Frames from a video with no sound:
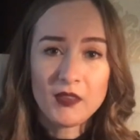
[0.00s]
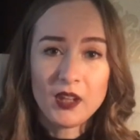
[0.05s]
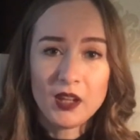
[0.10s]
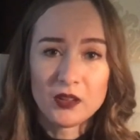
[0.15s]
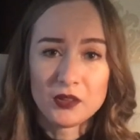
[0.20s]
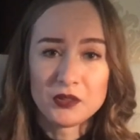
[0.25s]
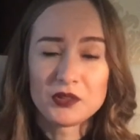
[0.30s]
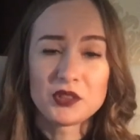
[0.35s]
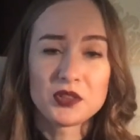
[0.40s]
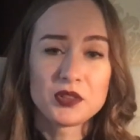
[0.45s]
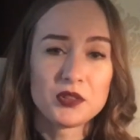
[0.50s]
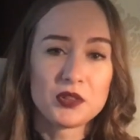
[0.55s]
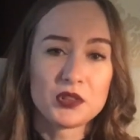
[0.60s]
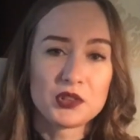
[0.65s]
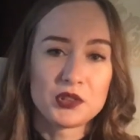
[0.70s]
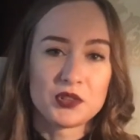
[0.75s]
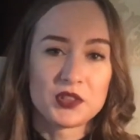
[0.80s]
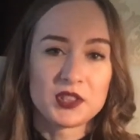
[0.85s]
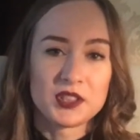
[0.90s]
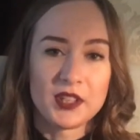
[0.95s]
Also, I
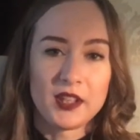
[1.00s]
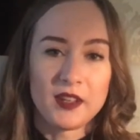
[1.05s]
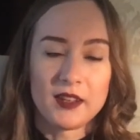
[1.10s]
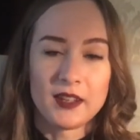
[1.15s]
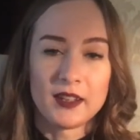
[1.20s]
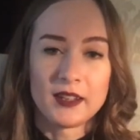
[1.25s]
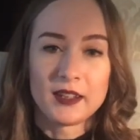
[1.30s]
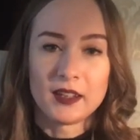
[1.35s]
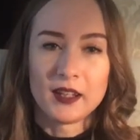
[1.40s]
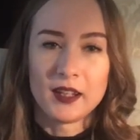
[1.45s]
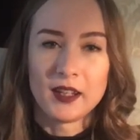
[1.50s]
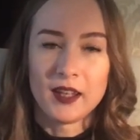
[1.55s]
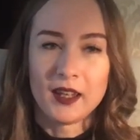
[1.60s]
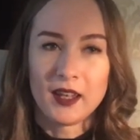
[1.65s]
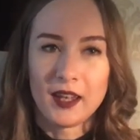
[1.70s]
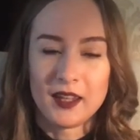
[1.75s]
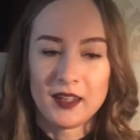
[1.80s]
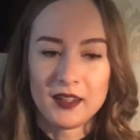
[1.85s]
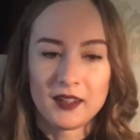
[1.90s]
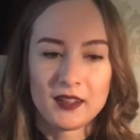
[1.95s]
should say that
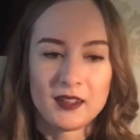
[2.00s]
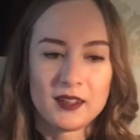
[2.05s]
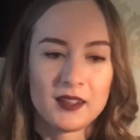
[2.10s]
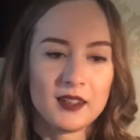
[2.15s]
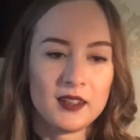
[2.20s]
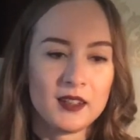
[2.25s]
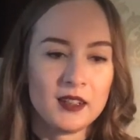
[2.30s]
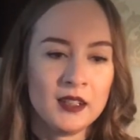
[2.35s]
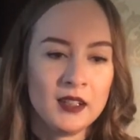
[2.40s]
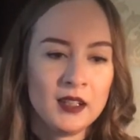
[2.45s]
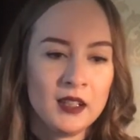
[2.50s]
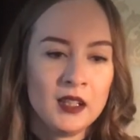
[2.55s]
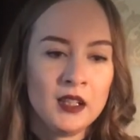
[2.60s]
Heikki